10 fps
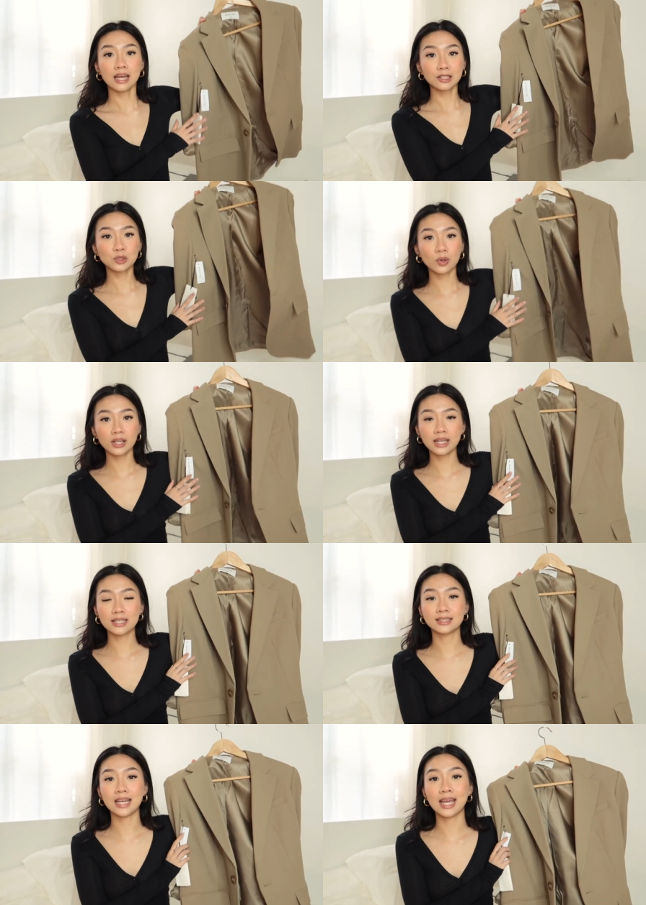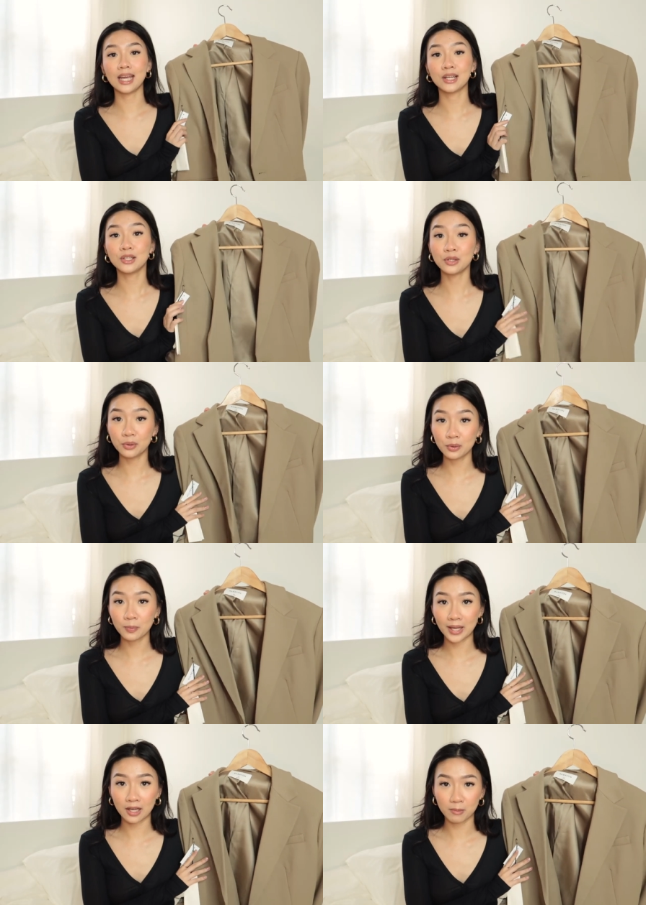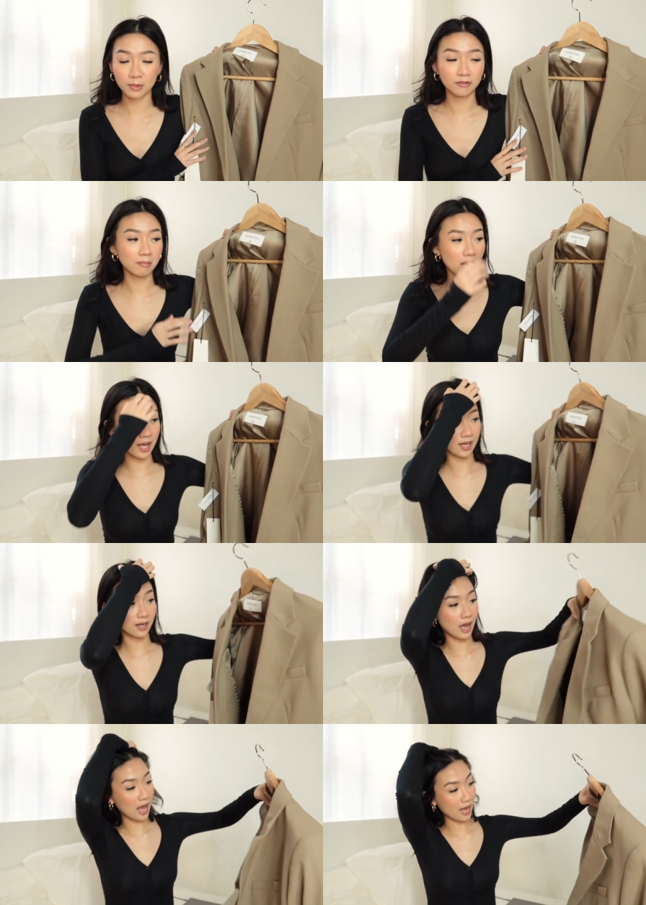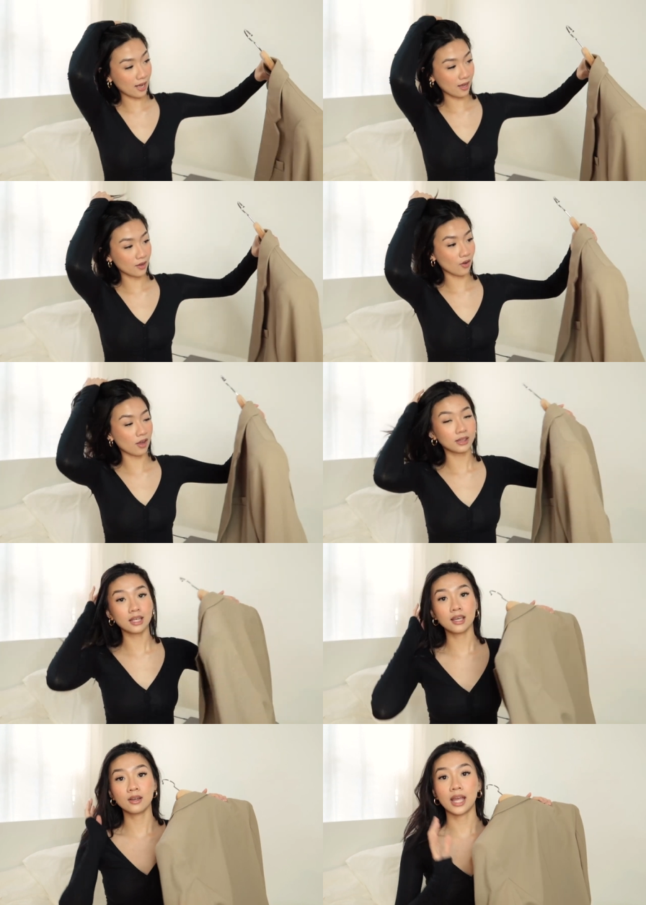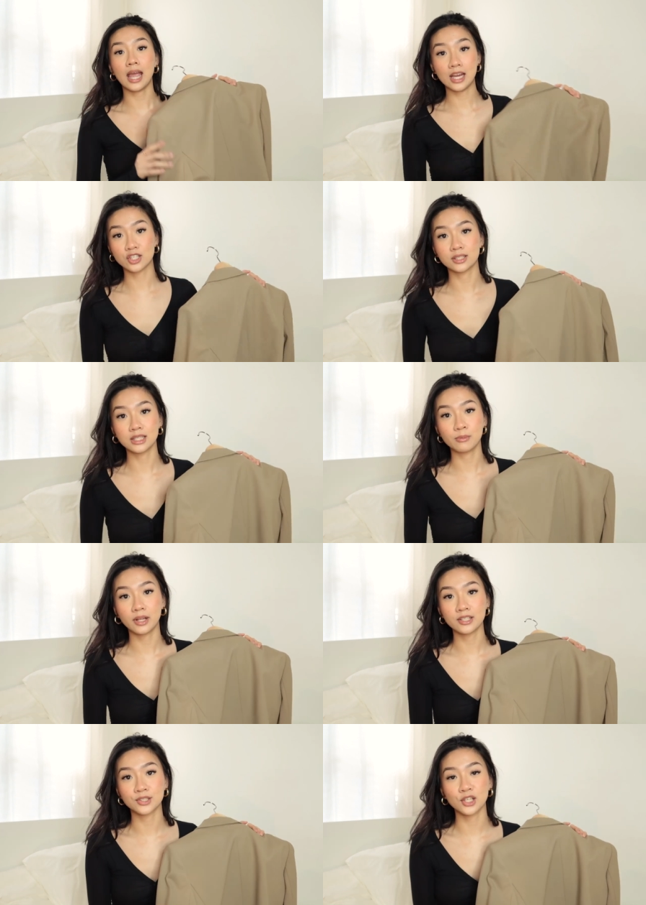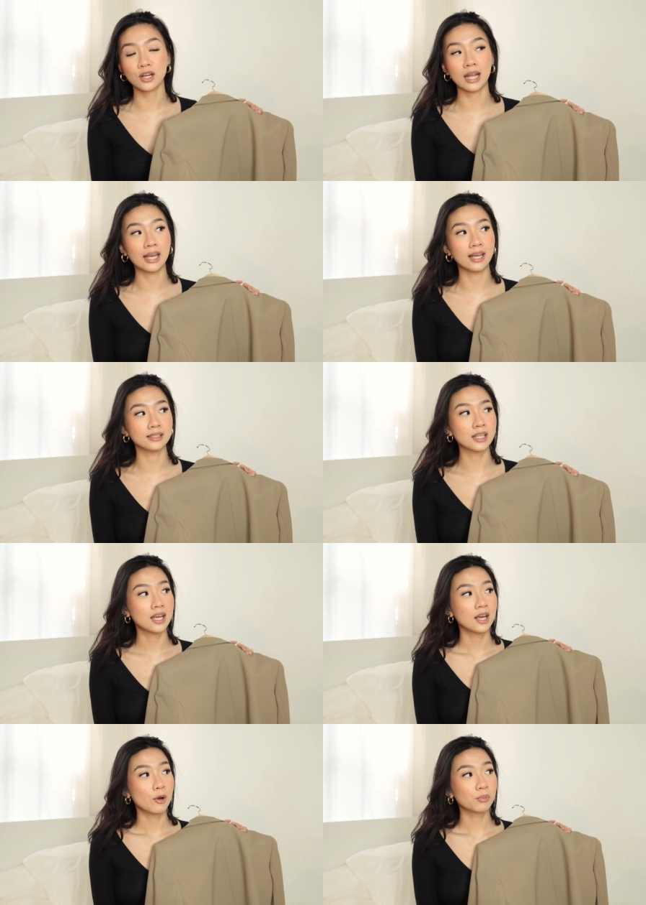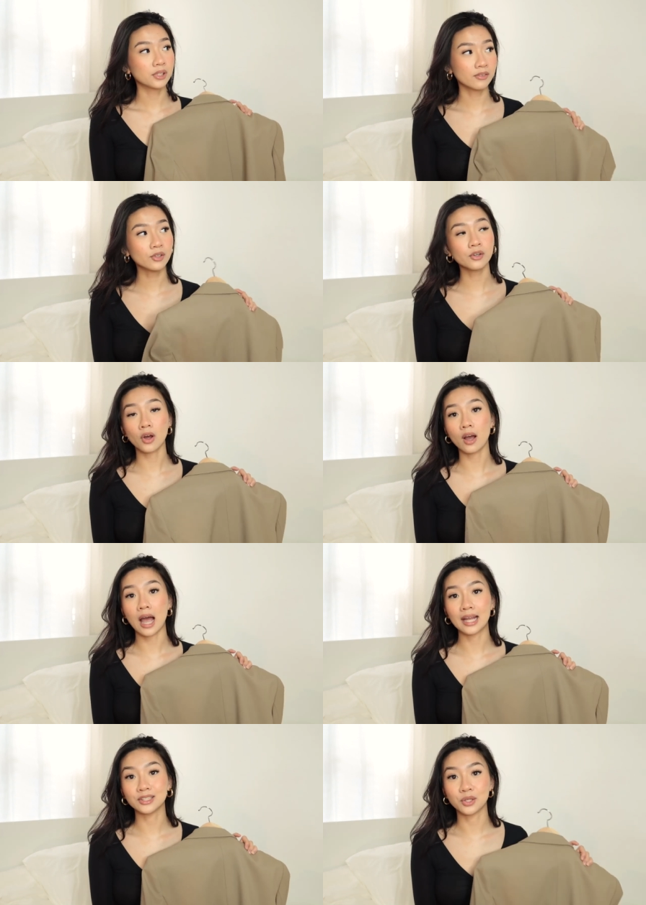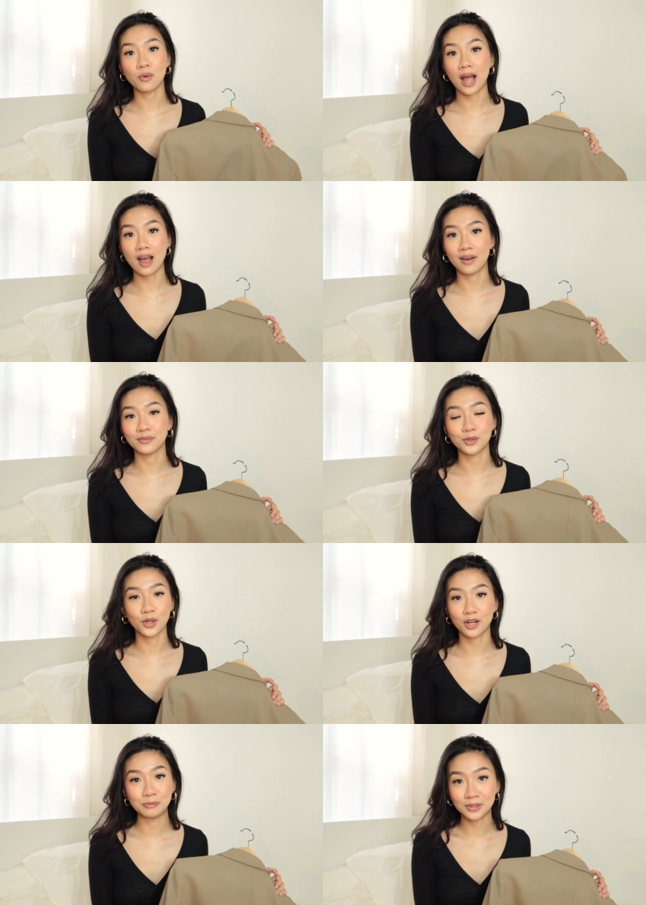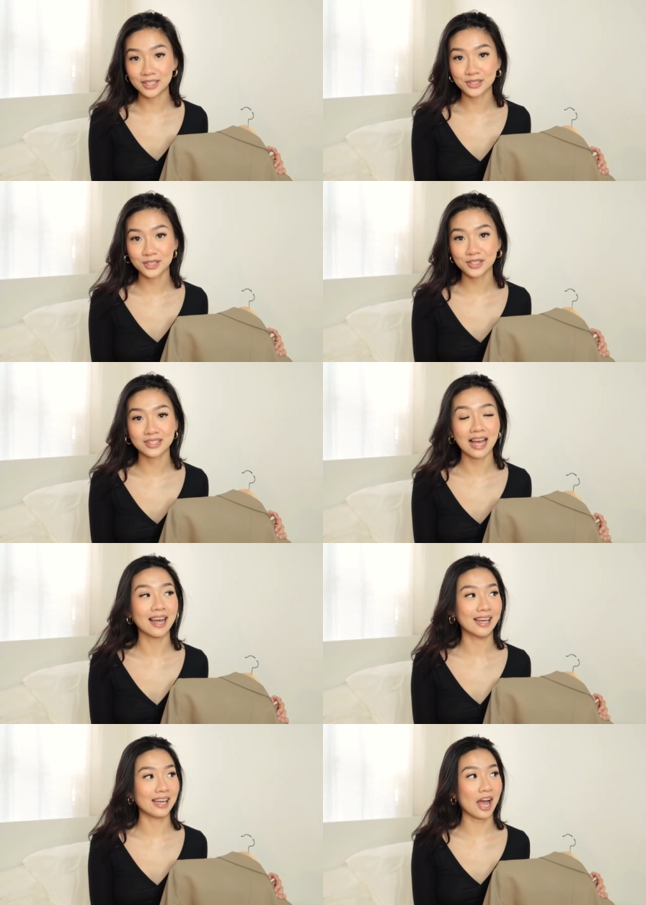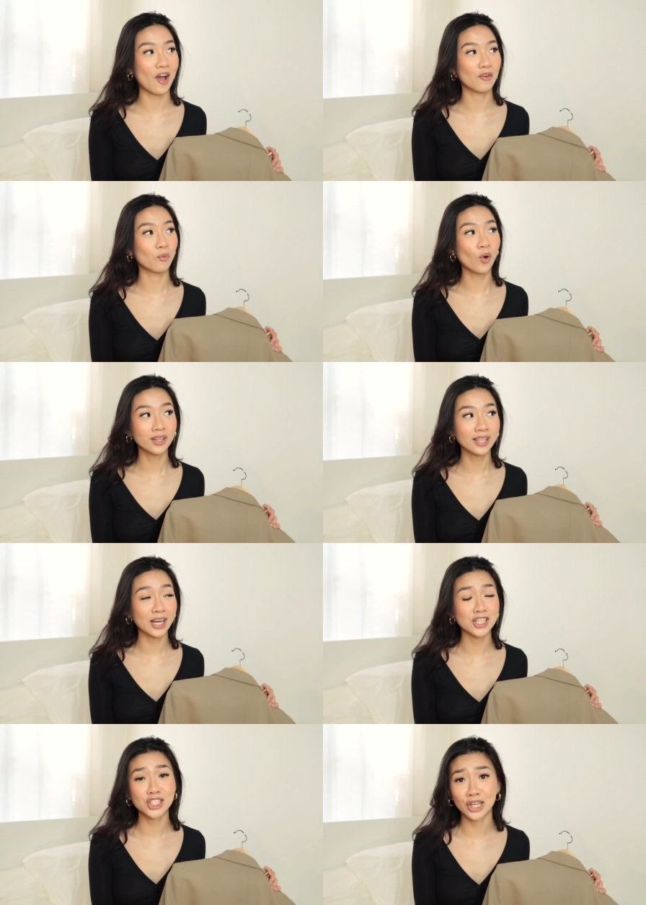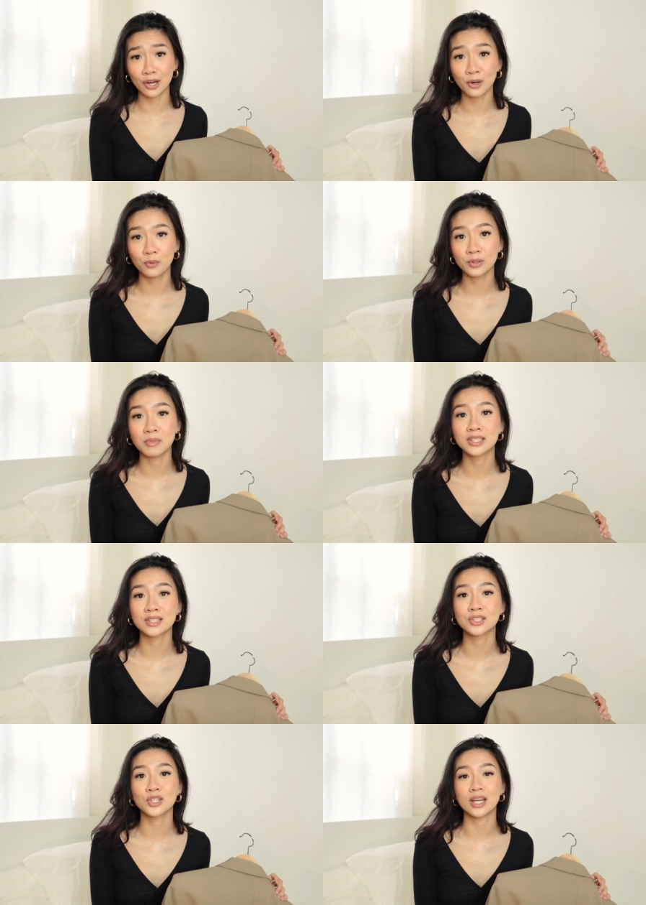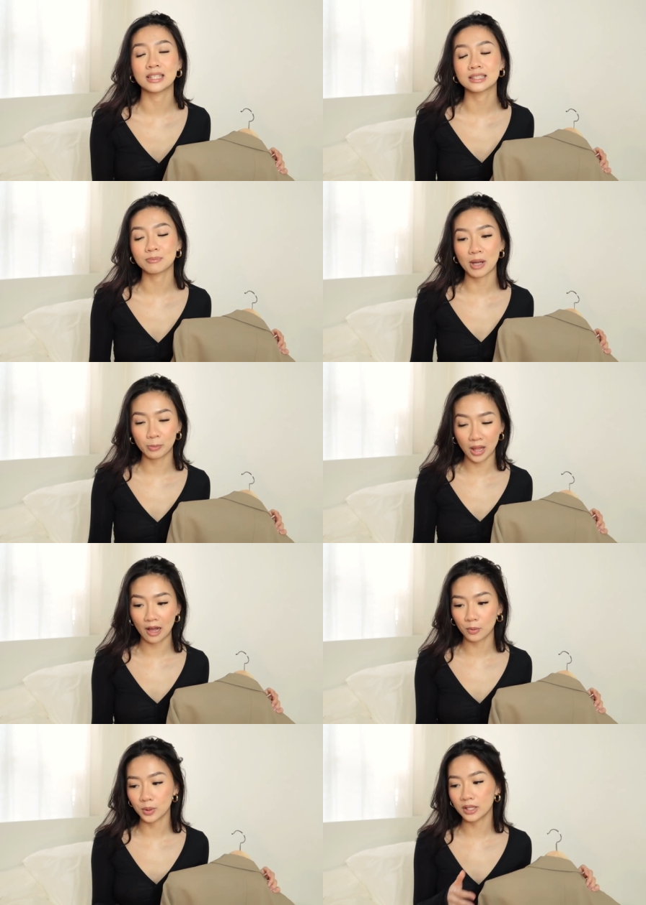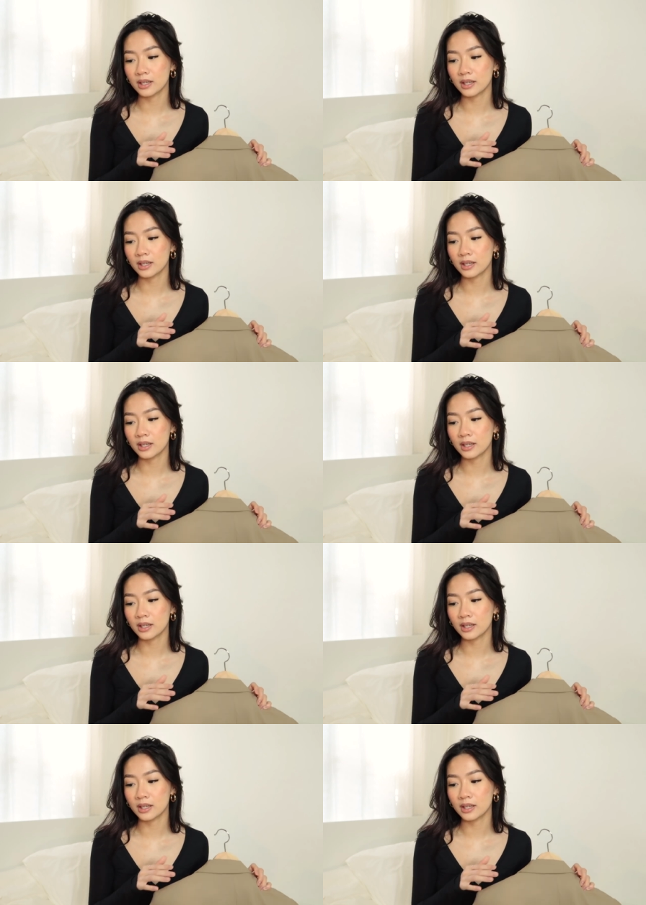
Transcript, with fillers: The next one is a new pickup of mine. I got the Agency blazer, and believe it or not, I don't have a lot of blazers. I have one that I share with my sister and it's my black